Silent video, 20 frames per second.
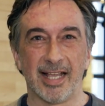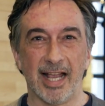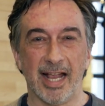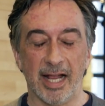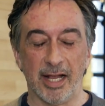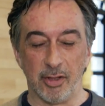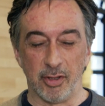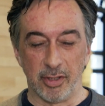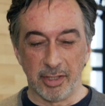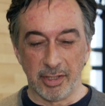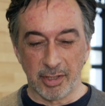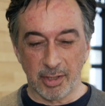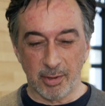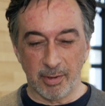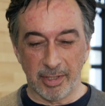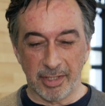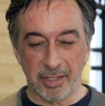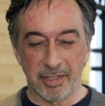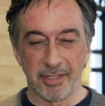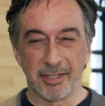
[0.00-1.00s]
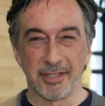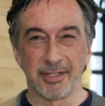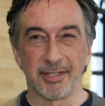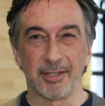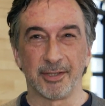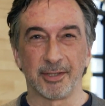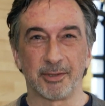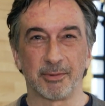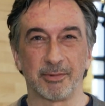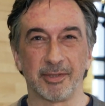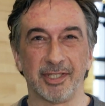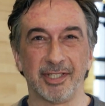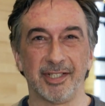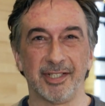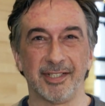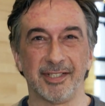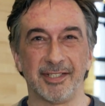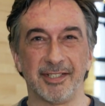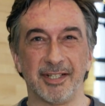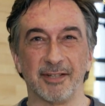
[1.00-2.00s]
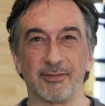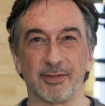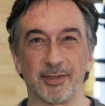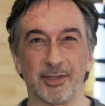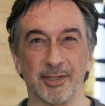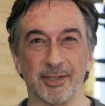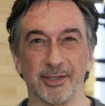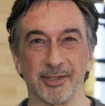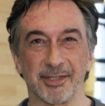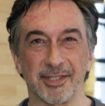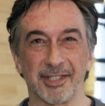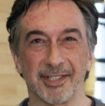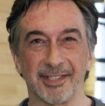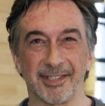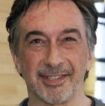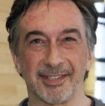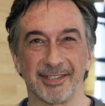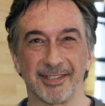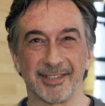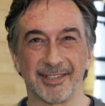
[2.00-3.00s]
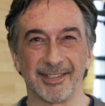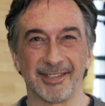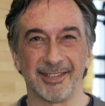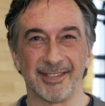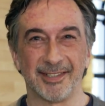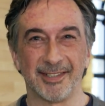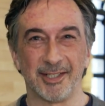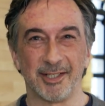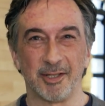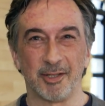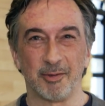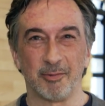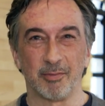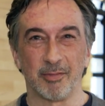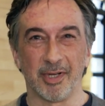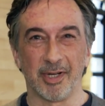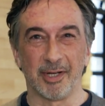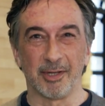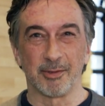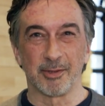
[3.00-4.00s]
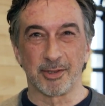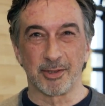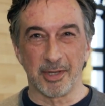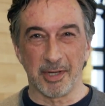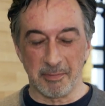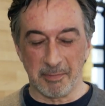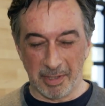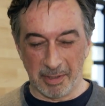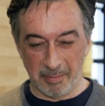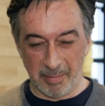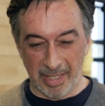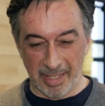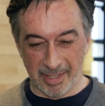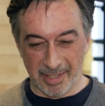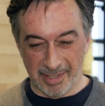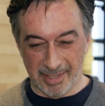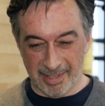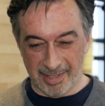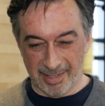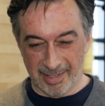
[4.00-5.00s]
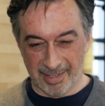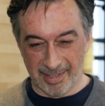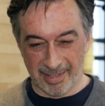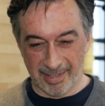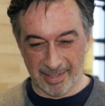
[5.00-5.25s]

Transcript: And these questions look really difficult, but I will try my best.